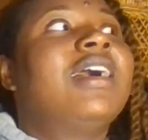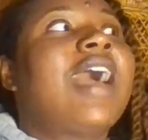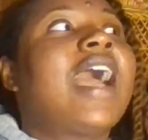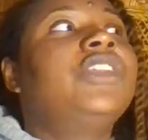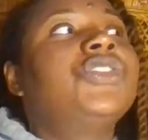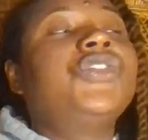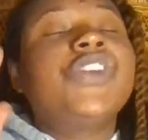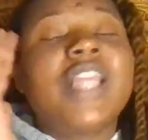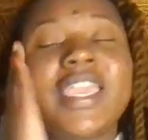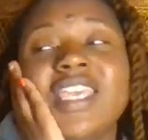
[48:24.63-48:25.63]
I do feel
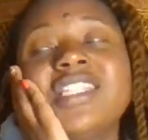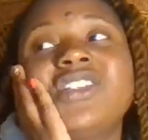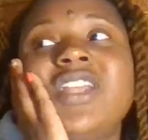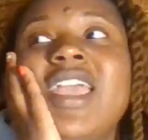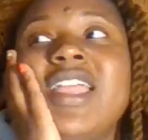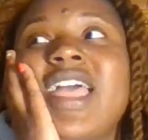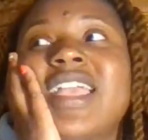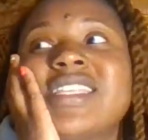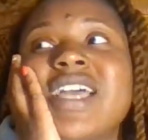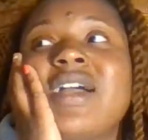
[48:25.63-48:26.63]
like yesterday, like,
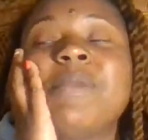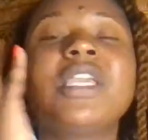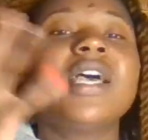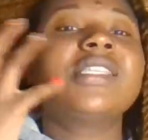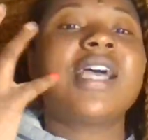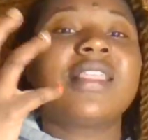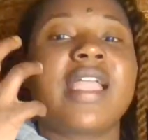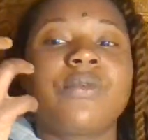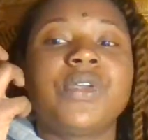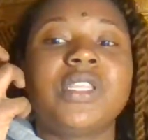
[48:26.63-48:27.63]
because I
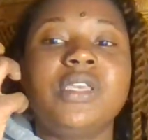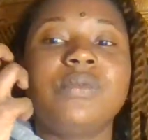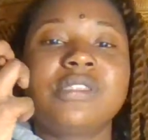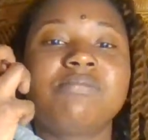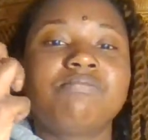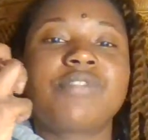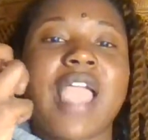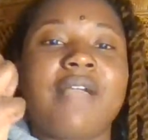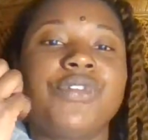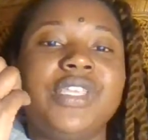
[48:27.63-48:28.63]
like
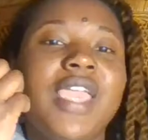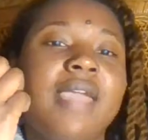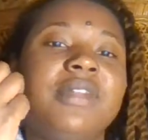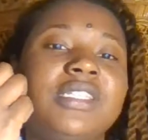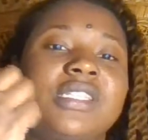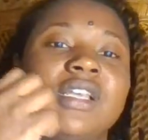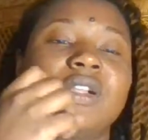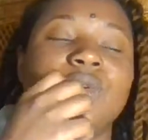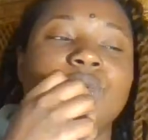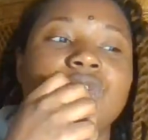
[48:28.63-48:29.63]
I really came to this
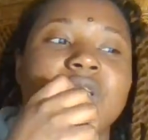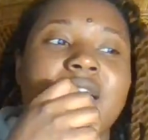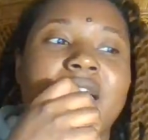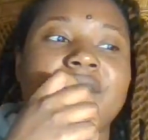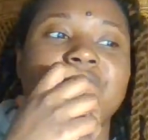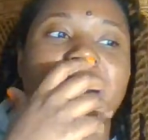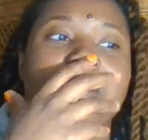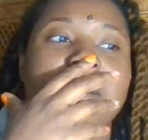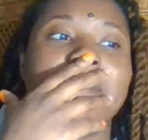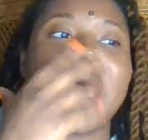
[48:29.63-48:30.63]
conclusion. Like, I feel like
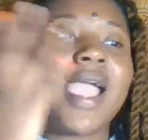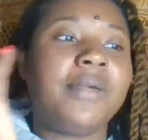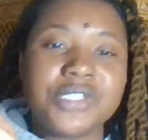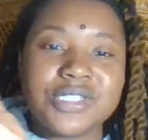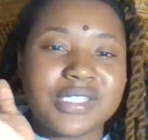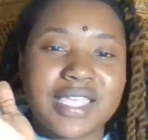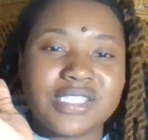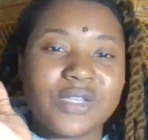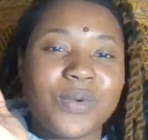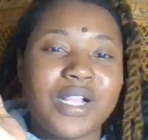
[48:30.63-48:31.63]
my mind was just like
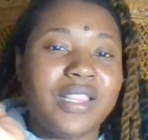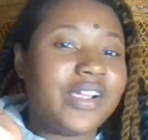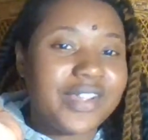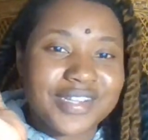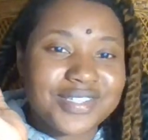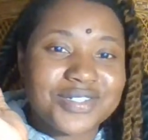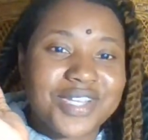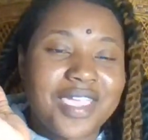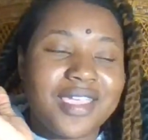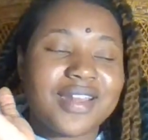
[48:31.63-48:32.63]
so clear
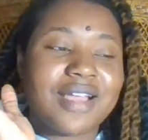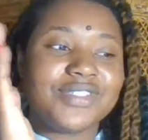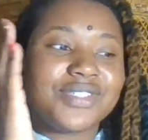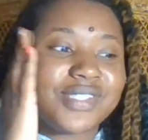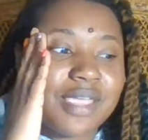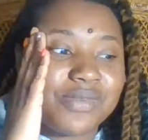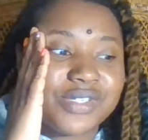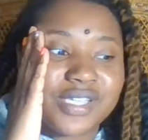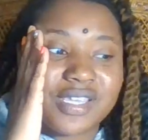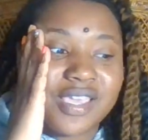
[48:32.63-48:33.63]
yesterday, and I was just able
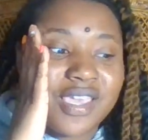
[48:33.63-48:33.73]
to.